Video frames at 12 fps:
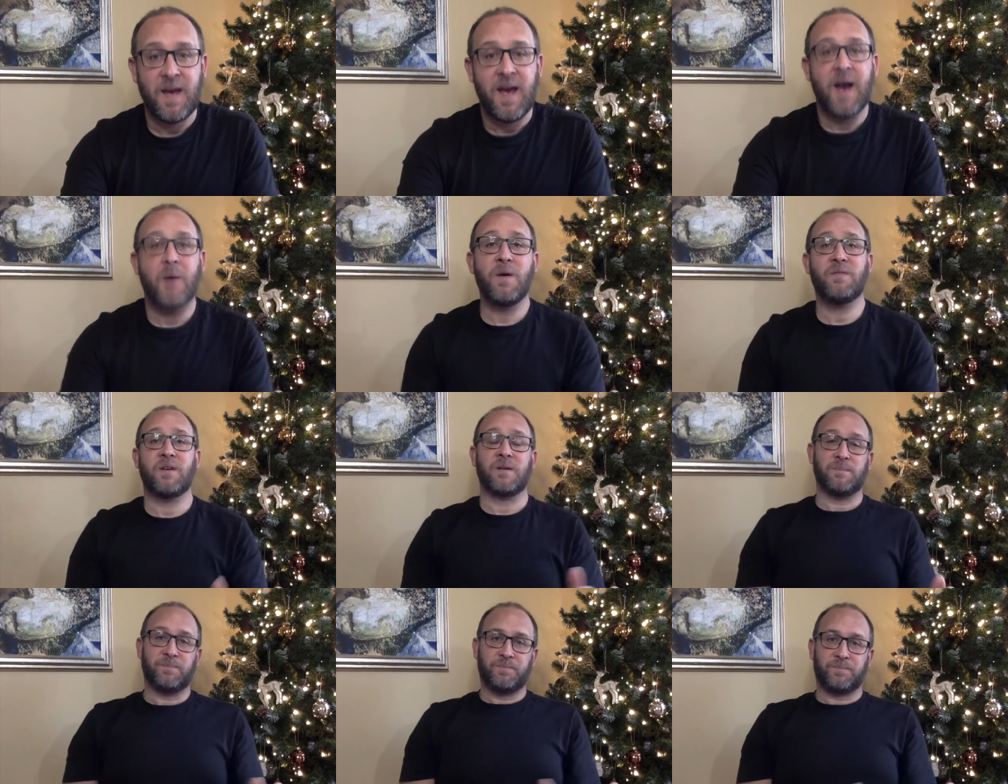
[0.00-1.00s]

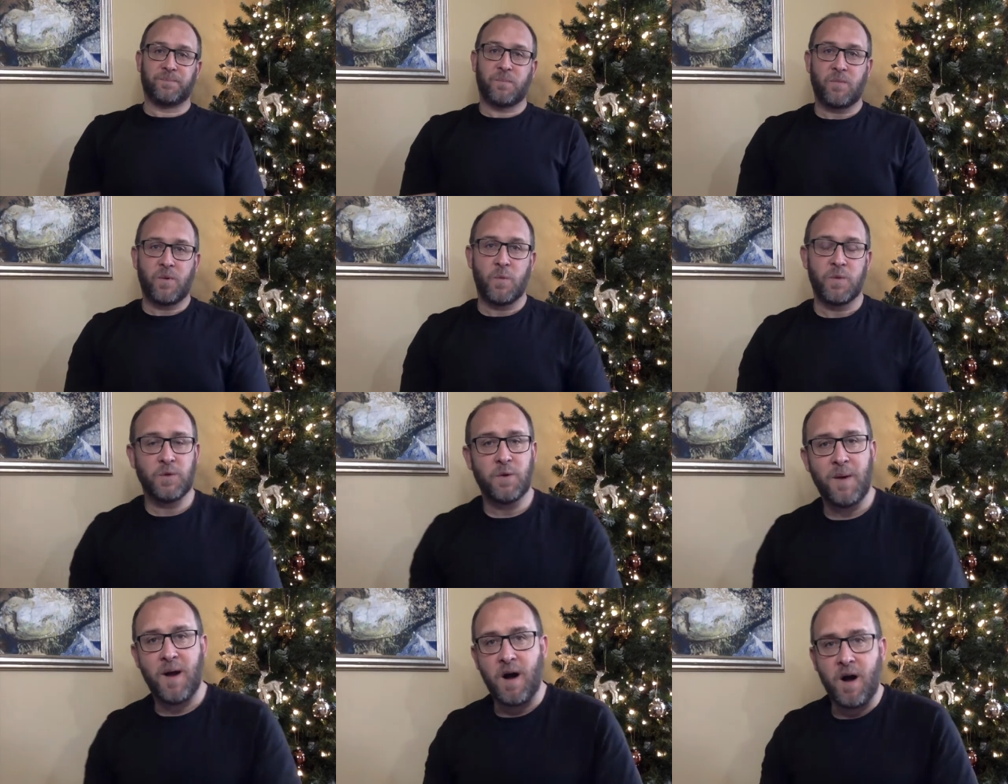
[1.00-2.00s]
However, we're
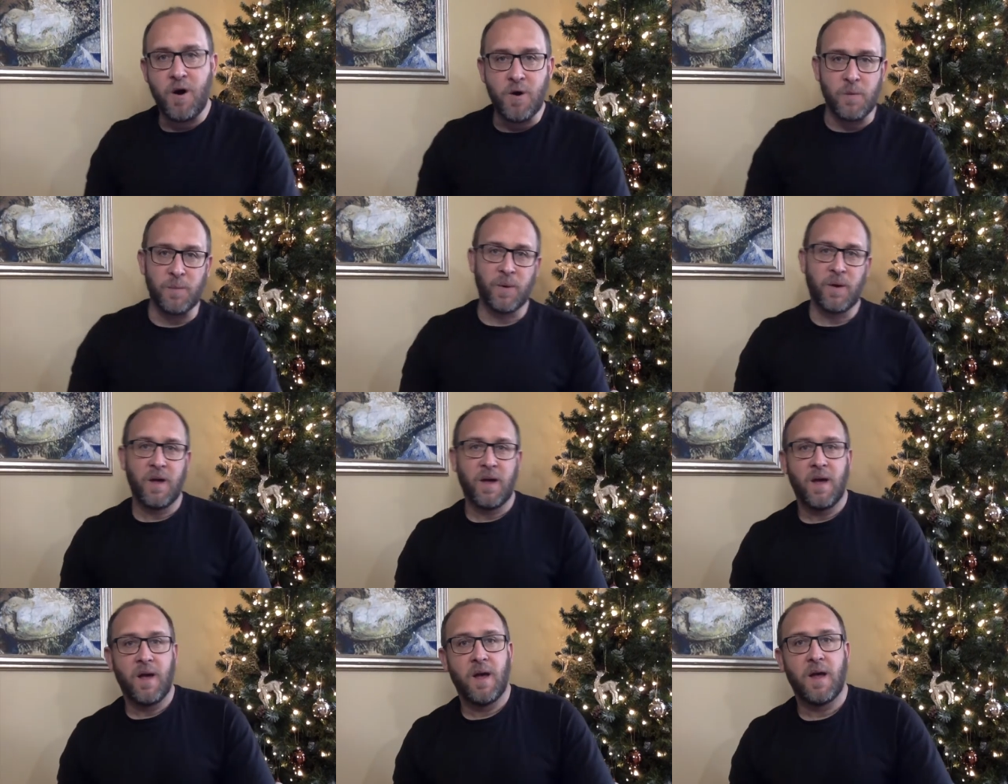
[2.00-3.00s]
talking about hope,
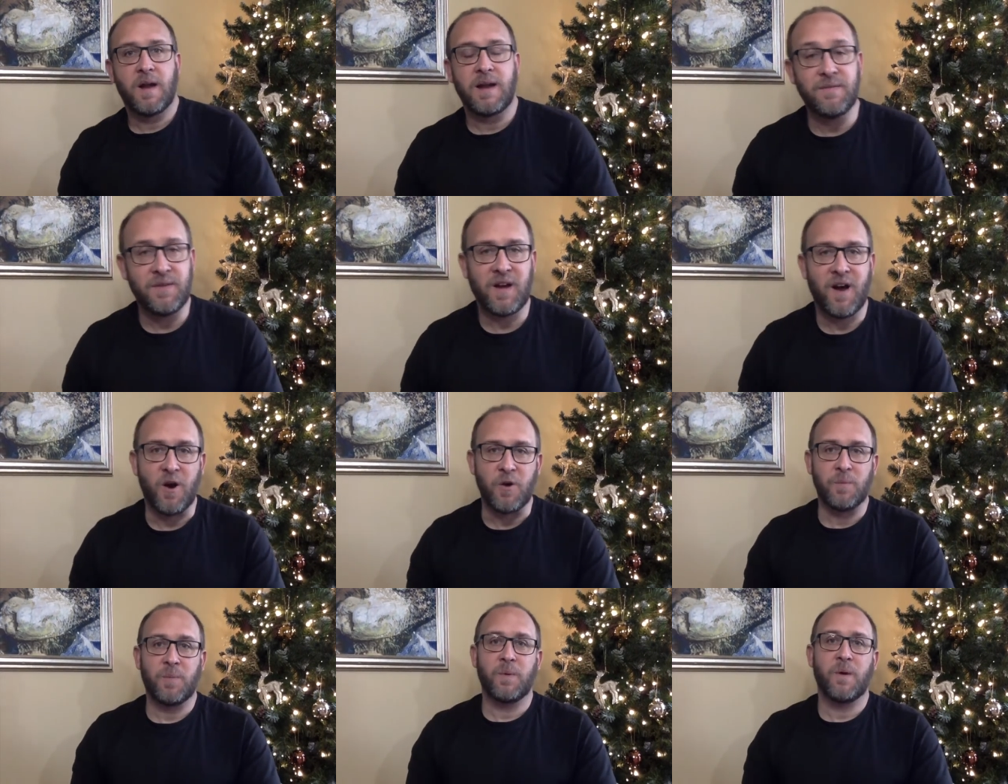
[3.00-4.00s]
living
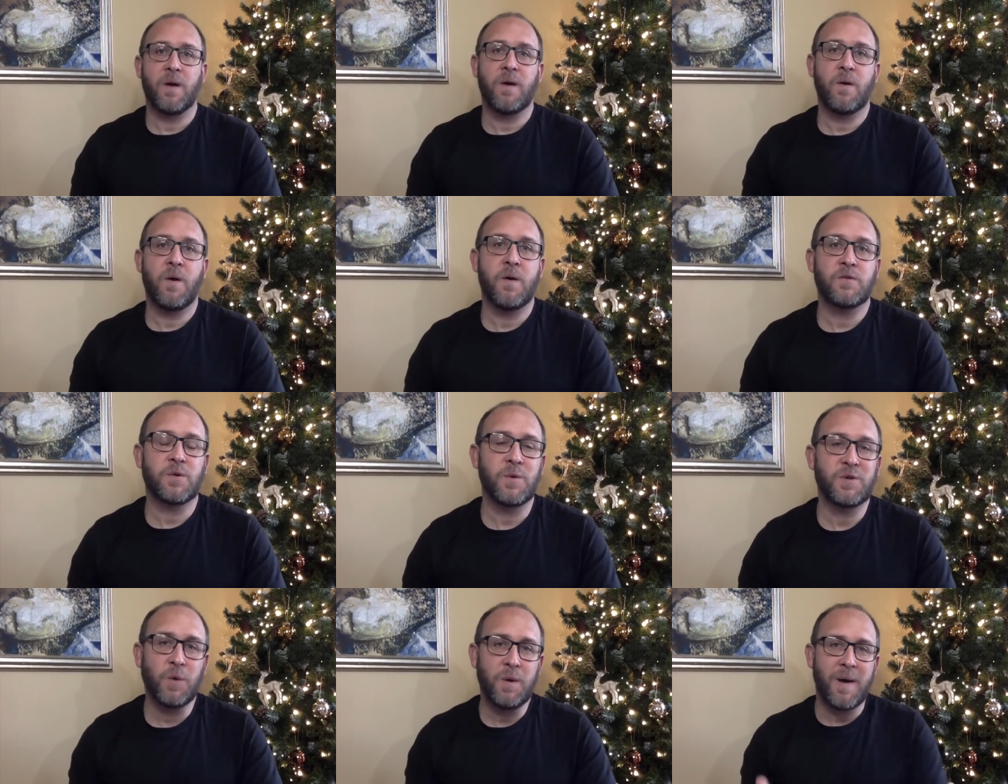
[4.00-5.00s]
hope. So
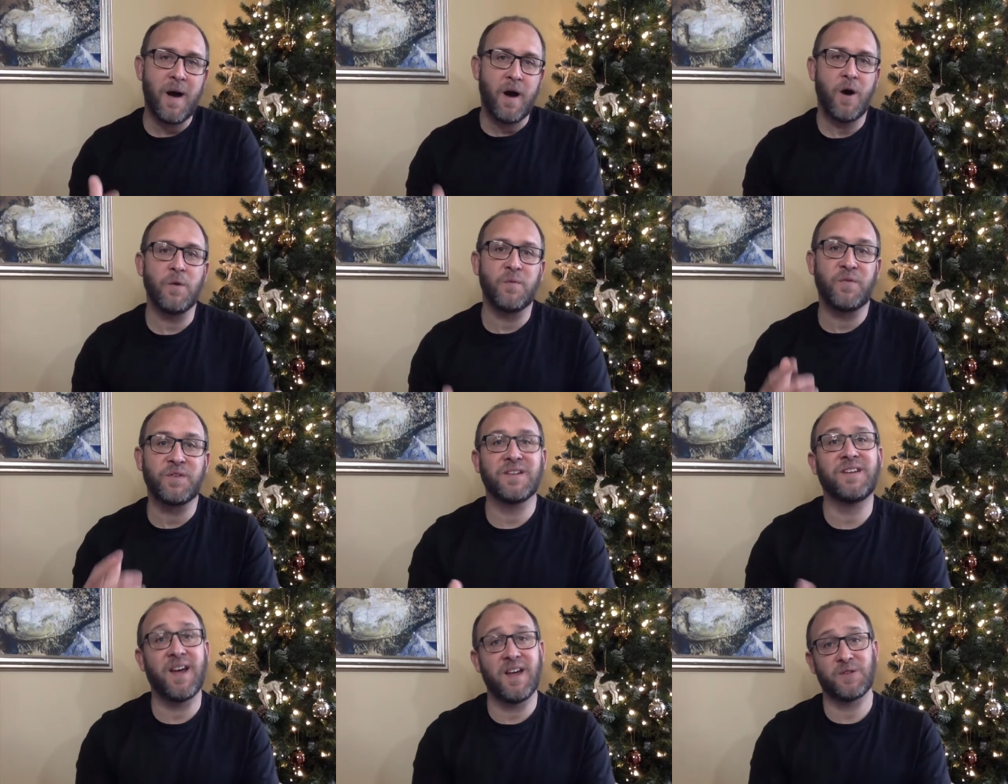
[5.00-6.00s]
we're talking about hope for
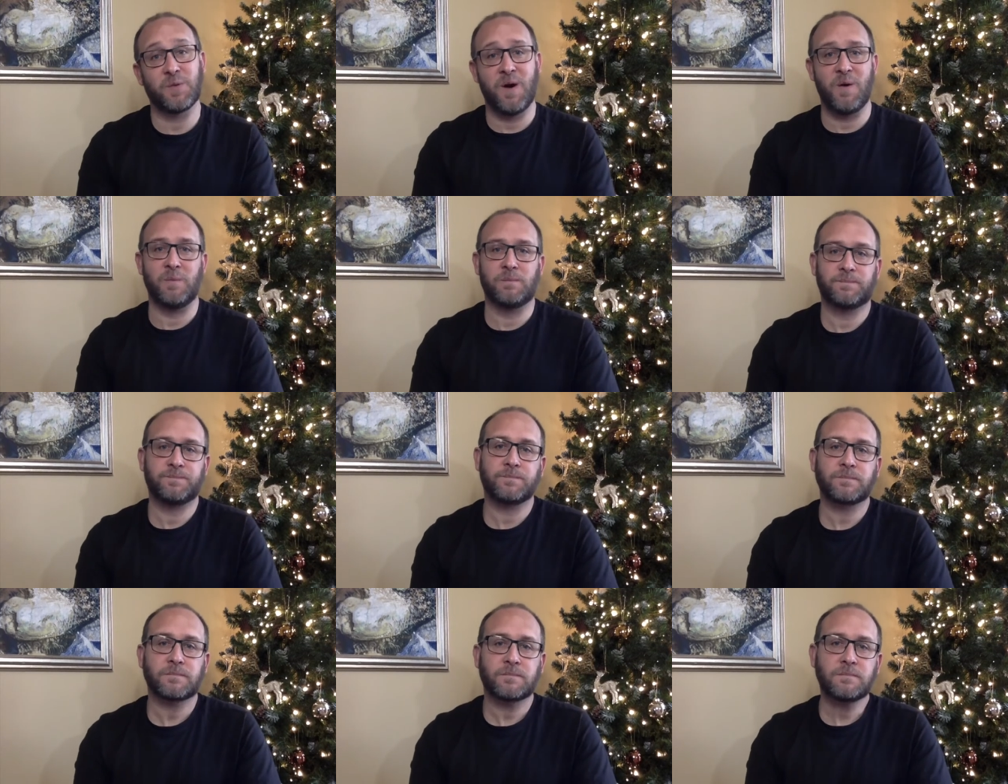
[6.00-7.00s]
today as well.
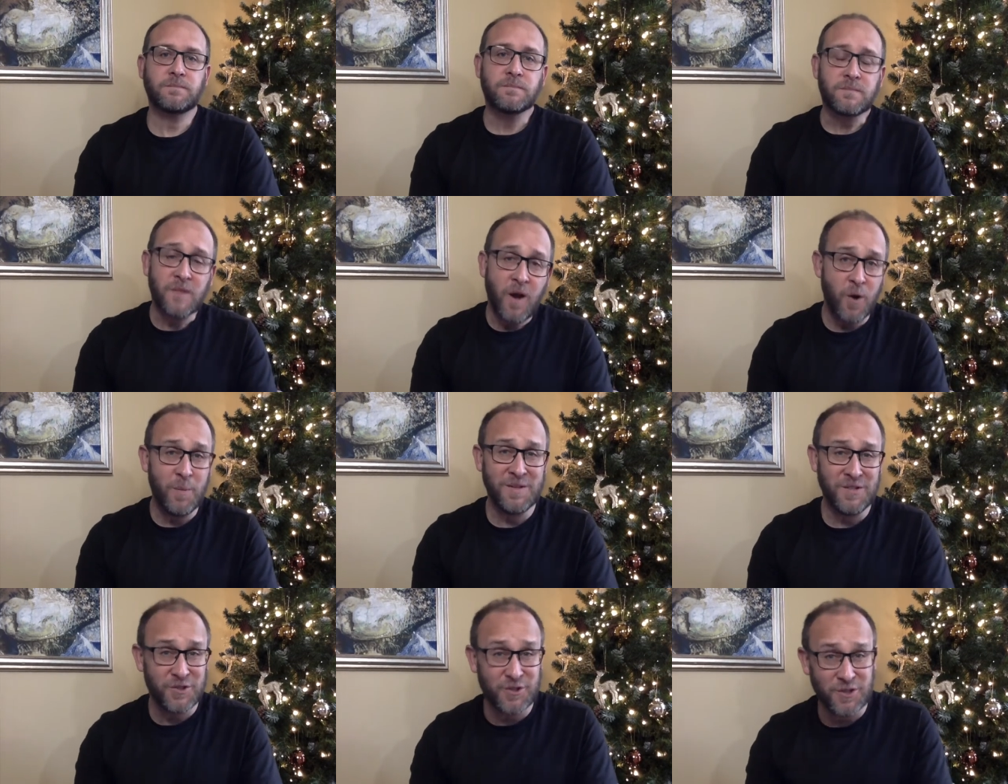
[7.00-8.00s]
Hope
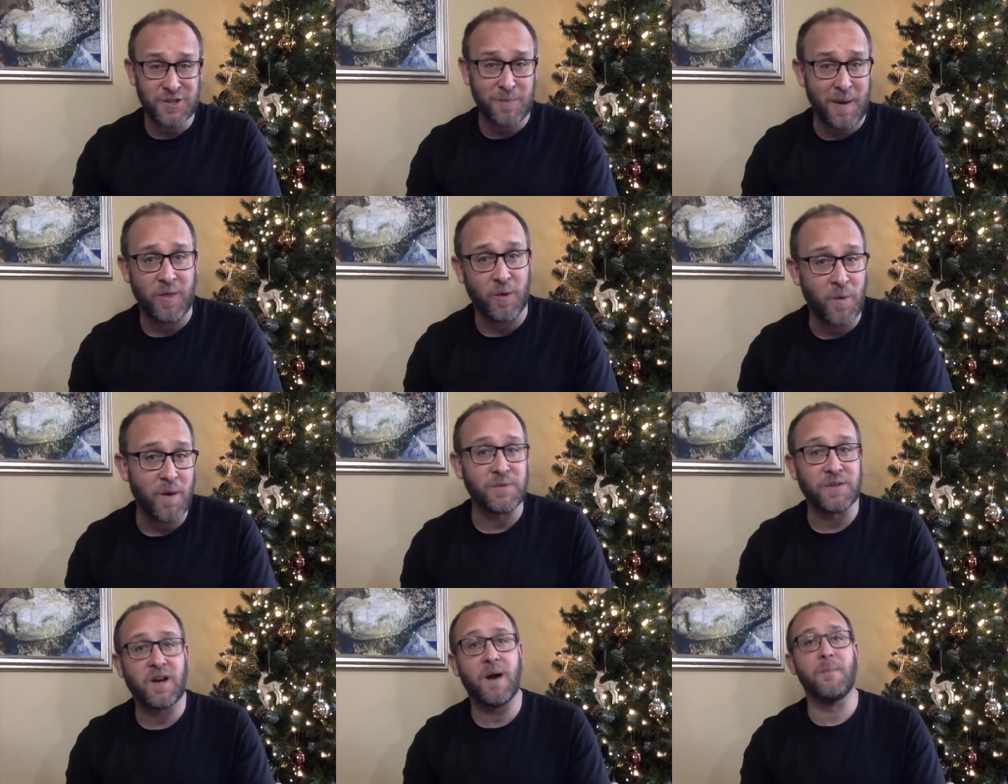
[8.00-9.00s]
isn't just about the
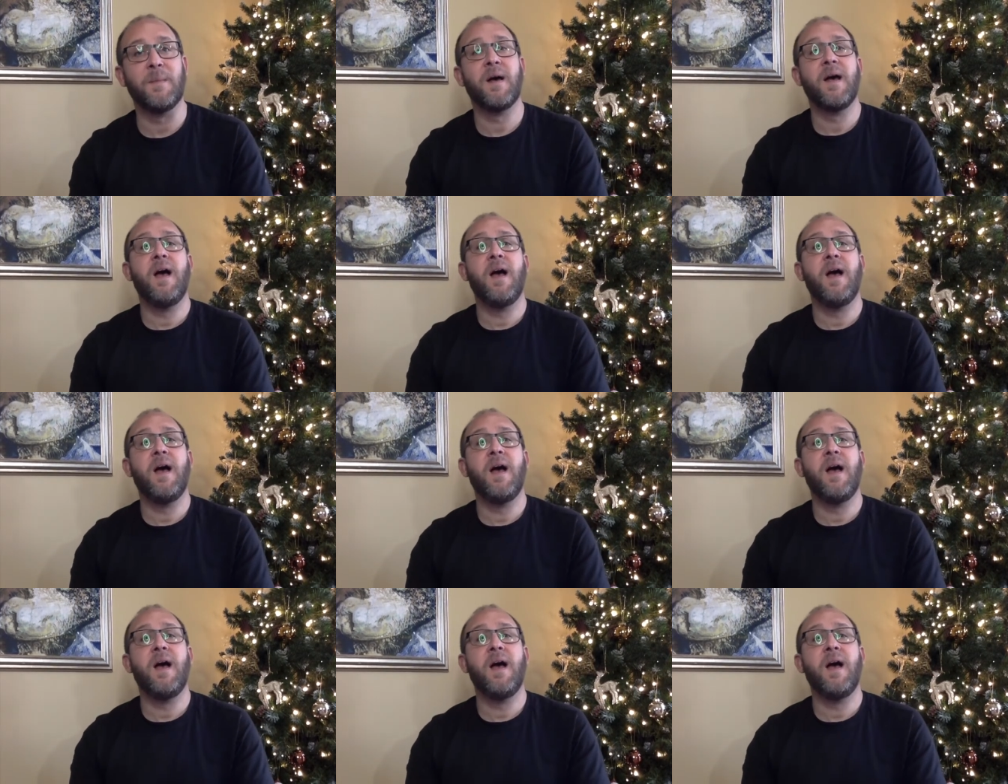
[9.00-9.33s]
world to come,